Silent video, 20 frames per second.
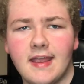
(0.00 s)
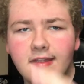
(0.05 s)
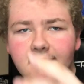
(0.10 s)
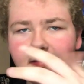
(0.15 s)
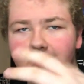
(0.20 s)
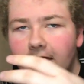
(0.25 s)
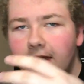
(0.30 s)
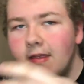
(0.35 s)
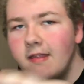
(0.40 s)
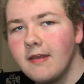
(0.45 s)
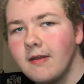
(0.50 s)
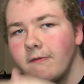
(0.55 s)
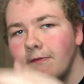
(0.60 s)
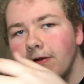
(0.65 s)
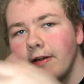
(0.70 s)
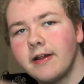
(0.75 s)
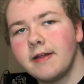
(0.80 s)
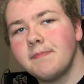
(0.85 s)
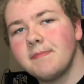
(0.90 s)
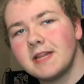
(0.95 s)
It's in a
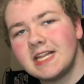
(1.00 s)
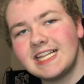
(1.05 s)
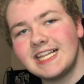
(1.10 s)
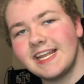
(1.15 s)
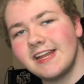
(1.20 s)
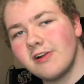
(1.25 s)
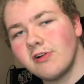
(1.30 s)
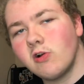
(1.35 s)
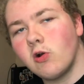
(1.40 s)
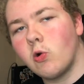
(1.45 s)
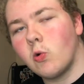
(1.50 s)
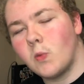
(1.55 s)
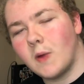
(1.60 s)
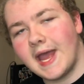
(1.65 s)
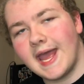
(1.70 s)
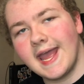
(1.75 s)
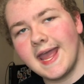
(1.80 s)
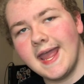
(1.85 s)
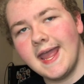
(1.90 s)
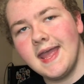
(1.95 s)
very political
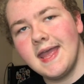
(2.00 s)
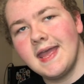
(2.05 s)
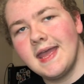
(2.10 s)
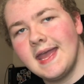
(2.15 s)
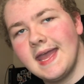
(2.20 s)
way.